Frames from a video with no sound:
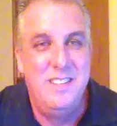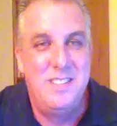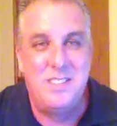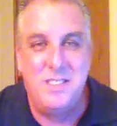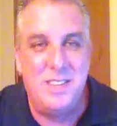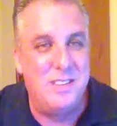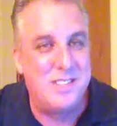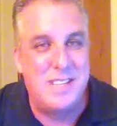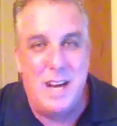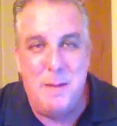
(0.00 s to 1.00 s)
So they'll
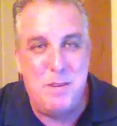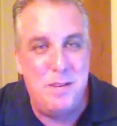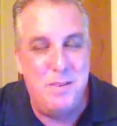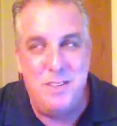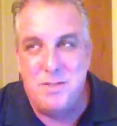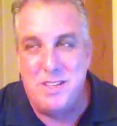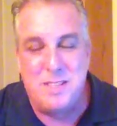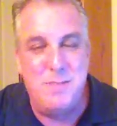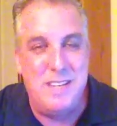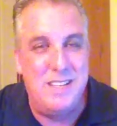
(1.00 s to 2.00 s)
stop you, and
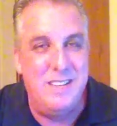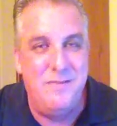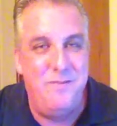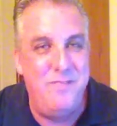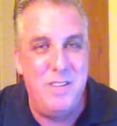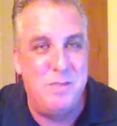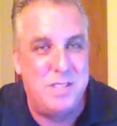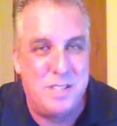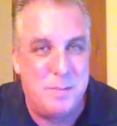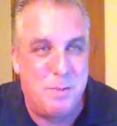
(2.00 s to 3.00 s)
trust me, it was
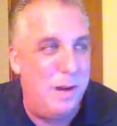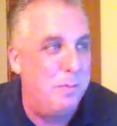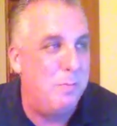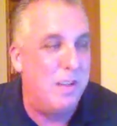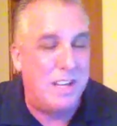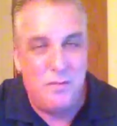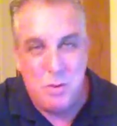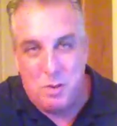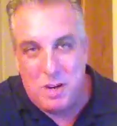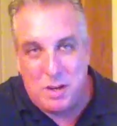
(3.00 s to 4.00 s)
just a problem. Like if
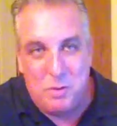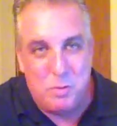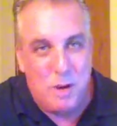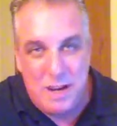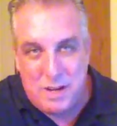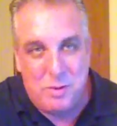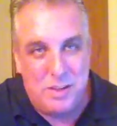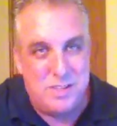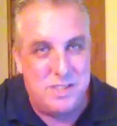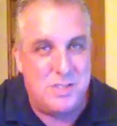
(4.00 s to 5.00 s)
you want to go right
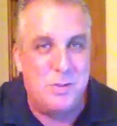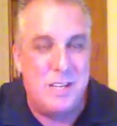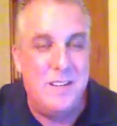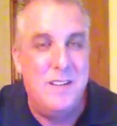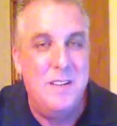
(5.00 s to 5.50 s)
across the street.